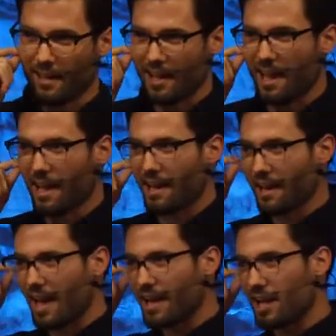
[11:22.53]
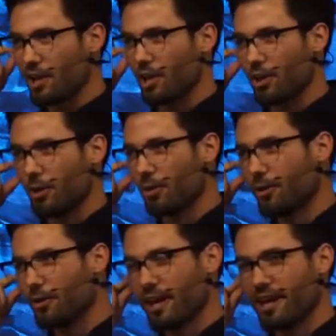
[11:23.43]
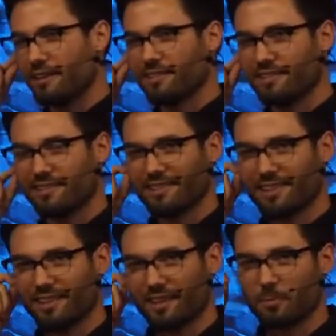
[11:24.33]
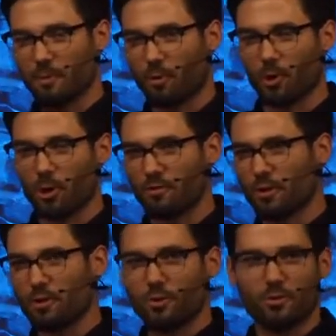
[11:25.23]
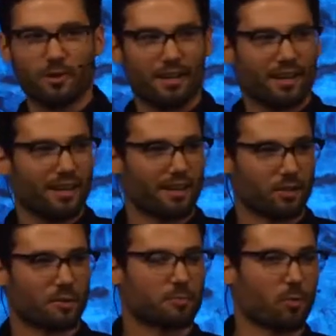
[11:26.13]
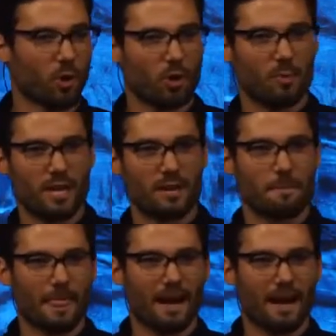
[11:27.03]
And I kind of go, okay, they speak poorly of you, they're gonna speak poorly of me.